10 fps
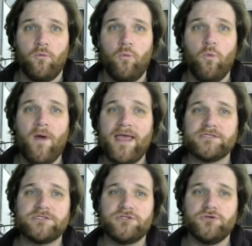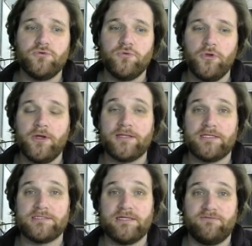ways to look at
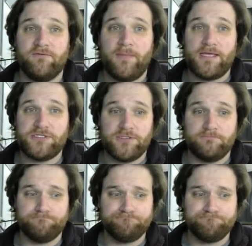this information.